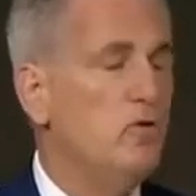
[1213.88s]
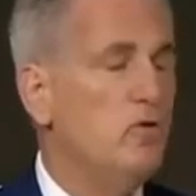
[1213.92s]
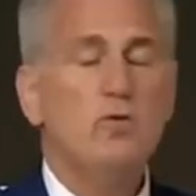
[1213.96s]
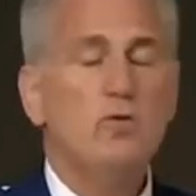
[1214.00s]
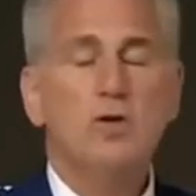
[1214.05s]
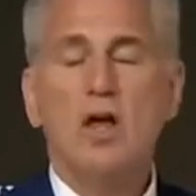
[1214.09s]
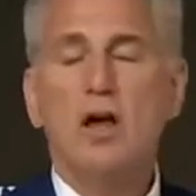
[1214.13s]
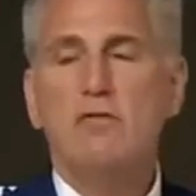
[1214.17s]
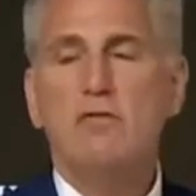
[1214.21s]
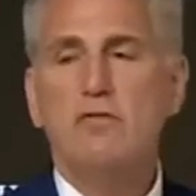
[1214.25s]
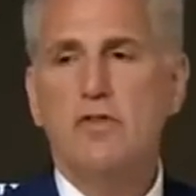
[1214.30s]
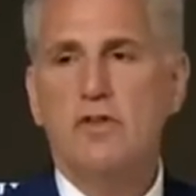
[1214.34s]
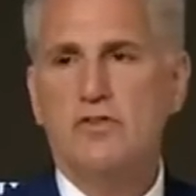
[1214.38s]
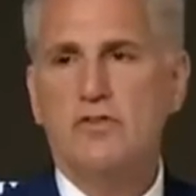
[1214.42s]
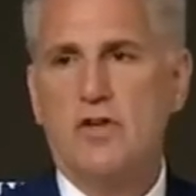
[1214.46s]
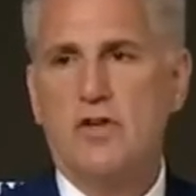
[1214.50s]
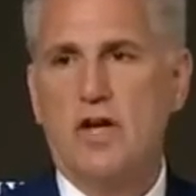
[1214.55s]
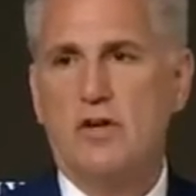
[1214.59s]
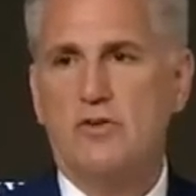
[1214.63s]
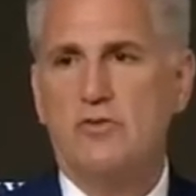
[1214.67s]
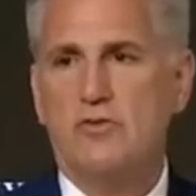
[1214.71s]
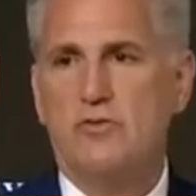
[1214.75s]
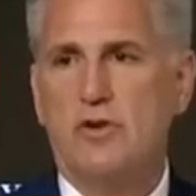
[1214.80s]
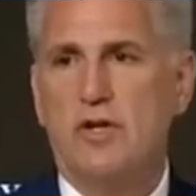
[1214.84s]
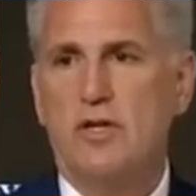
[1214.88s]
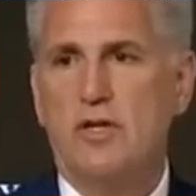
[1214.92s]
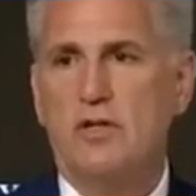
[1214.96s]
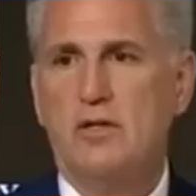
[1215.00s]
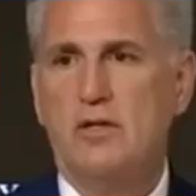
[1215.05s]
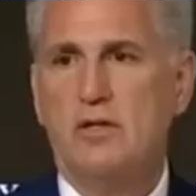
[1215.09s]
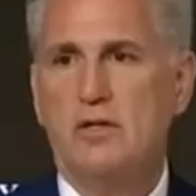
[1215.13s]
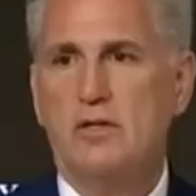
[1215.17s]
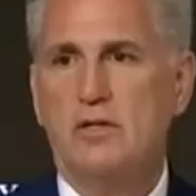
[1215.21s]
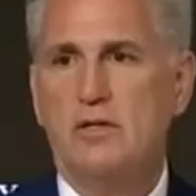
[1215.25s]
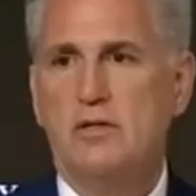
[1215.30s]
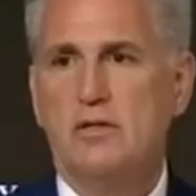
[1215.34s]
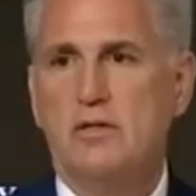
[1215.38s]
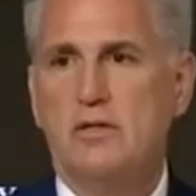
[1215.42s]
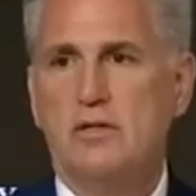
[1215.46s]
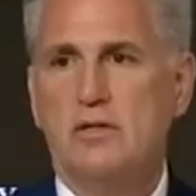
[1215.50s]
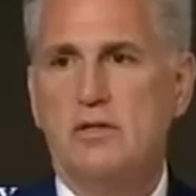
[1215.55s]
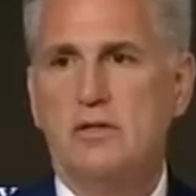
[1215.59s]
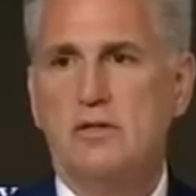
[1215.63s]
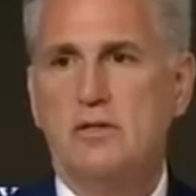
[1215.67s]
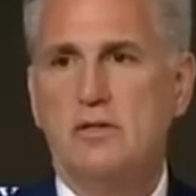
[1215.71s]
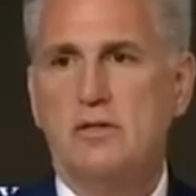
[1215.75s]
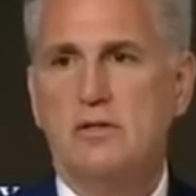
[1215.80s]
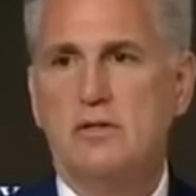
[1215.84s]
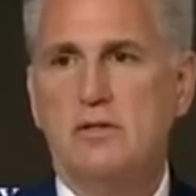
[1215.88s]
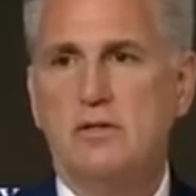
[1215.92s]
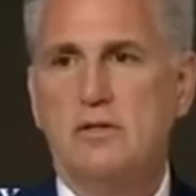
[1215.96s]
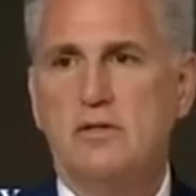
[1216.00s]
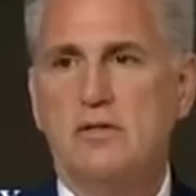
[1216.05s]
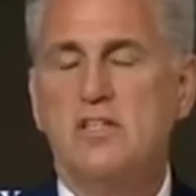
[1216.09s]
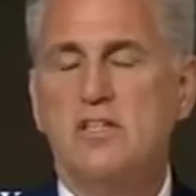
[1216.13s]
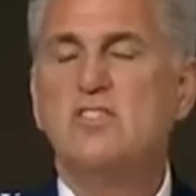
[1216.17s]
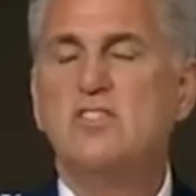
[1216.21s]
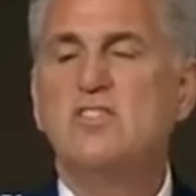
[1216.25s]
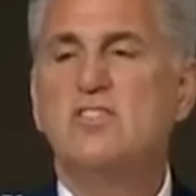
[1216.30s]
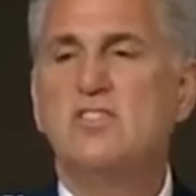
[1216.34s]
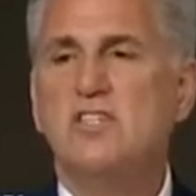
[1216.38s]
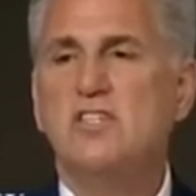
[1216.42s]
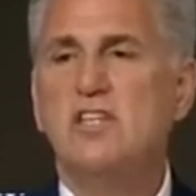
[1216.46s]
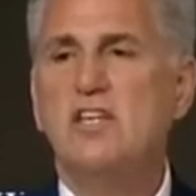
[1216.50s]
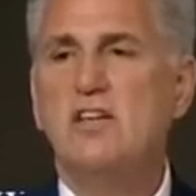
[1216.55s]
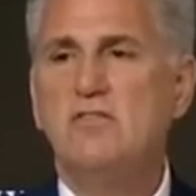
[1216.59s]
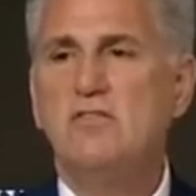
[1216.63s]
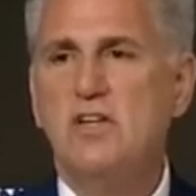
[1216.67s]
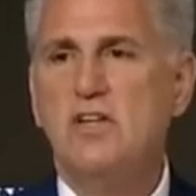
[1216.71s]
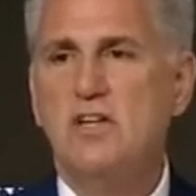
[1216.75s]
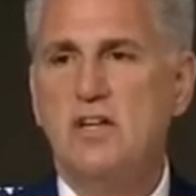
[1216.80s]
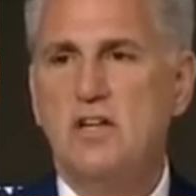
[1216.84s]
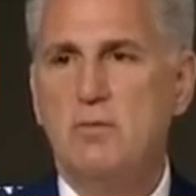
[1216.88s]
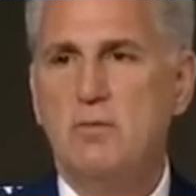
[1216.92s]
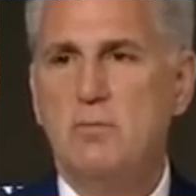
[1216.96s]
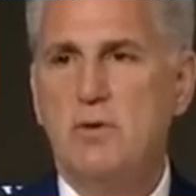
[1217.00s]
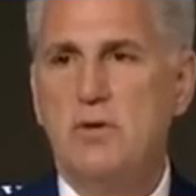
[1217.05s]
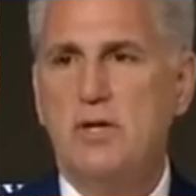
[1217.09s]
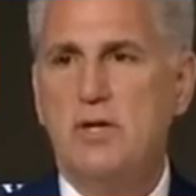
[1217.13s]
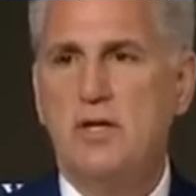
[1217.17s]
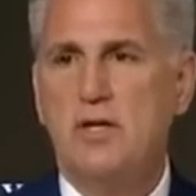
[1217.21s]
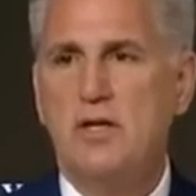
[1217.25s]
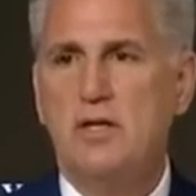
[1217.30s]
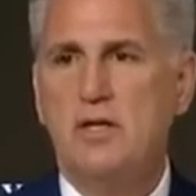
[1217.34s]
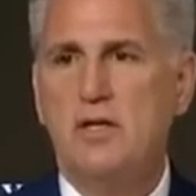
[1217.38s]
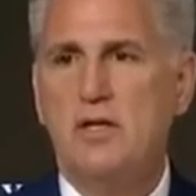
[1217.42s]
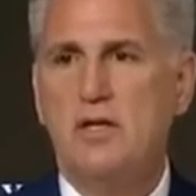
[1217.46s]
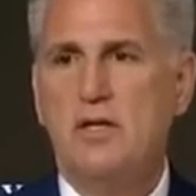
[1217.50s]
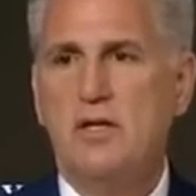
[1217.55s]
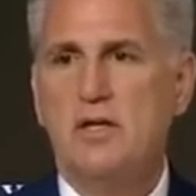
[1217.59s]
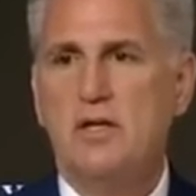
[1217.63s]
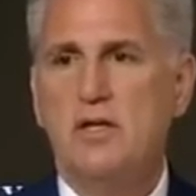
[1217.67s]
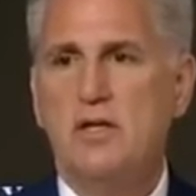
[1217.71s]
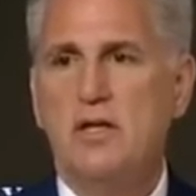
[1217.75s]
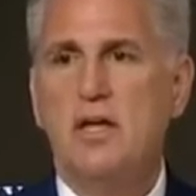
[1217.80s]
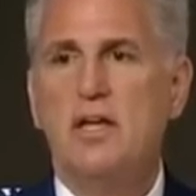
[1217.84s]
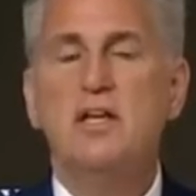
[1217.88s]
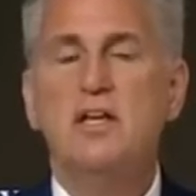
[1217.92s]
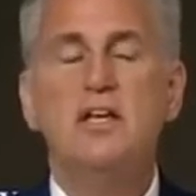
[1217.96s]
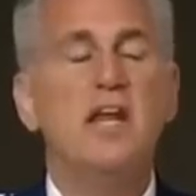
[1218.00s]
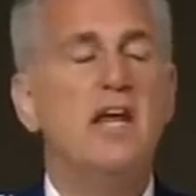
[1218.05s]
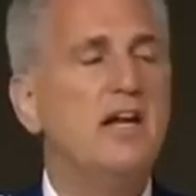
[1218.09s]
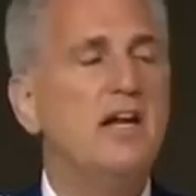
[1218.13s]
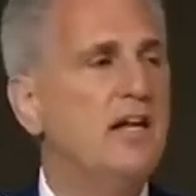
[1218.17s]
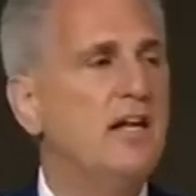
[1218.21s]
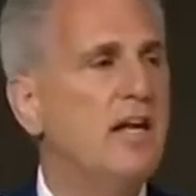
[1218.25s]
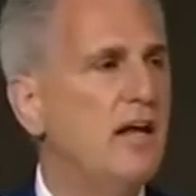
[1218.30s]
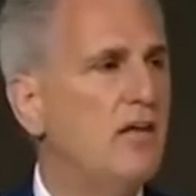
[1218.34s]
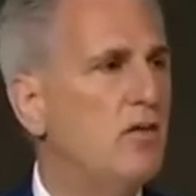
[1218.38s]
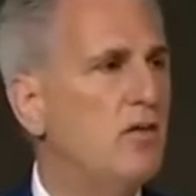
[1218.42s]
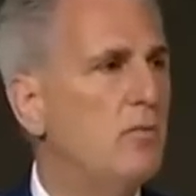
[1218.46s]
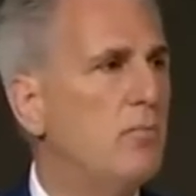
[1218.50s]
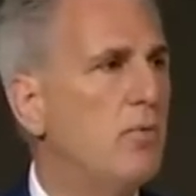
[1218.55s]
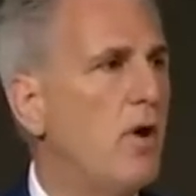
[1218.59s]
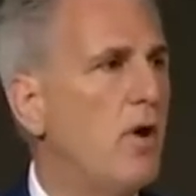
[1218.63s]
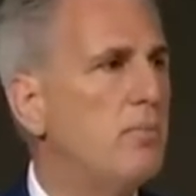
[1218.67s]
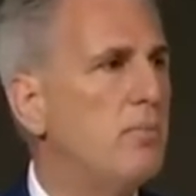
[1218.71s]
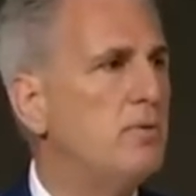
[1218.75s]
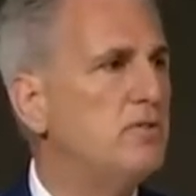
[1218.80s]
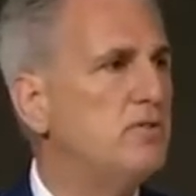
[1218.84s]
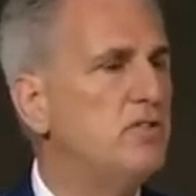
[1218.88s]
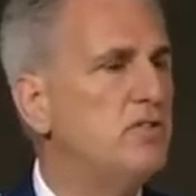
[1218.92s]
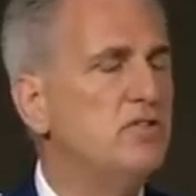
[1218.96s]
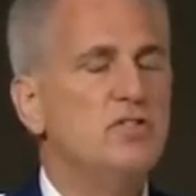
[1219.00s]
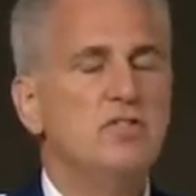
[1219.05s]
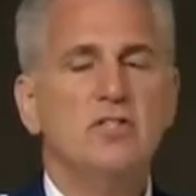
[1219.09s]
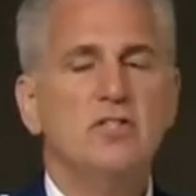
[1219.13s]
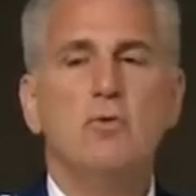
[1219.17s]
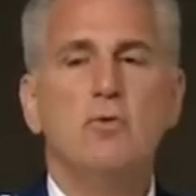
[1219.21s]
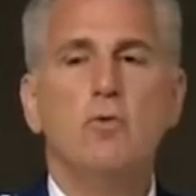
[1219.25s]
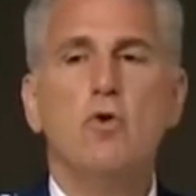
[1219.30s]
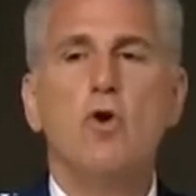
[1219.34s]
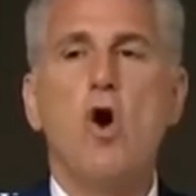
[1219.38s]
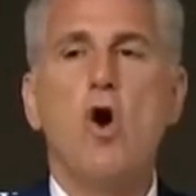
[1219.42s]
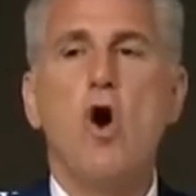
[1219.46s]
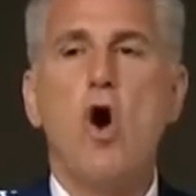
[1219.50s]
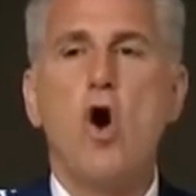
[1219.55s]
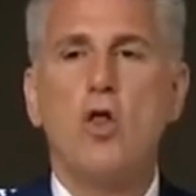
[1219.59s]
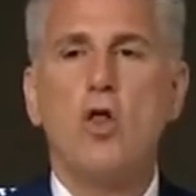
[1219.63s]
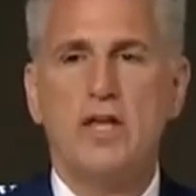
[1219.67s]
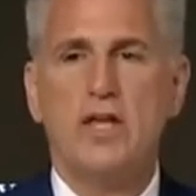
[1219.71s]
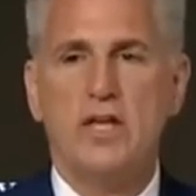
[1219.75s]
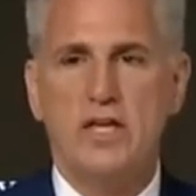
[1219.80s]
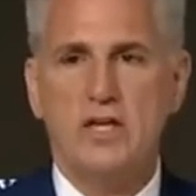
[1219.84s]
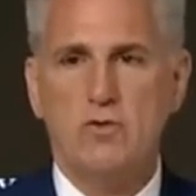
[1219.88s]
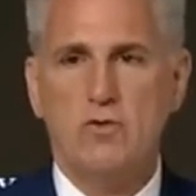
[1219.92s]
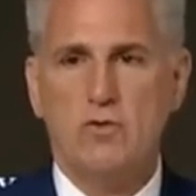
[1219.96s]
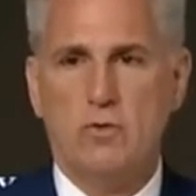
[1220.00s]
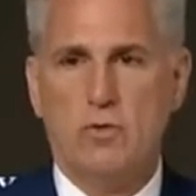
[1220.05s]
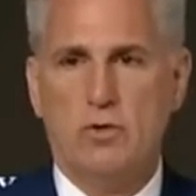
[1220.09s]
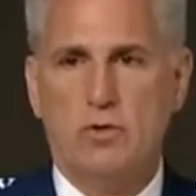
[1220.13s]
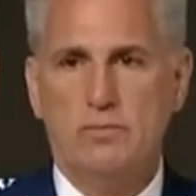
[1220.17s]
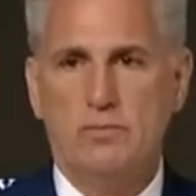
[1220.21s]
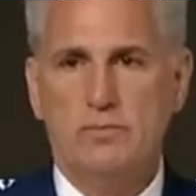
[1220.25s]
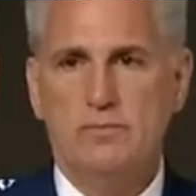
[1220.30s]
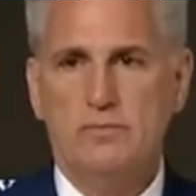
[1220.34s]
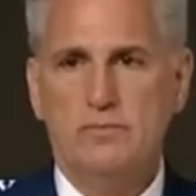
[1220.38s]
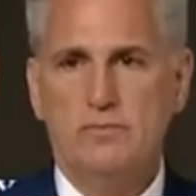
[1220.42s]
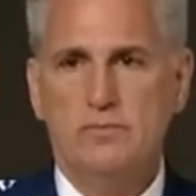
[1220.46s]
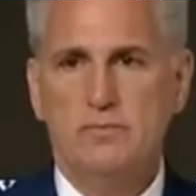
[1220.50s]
You love this country, conceived in liberty and dedicated the proposition that we're all equal.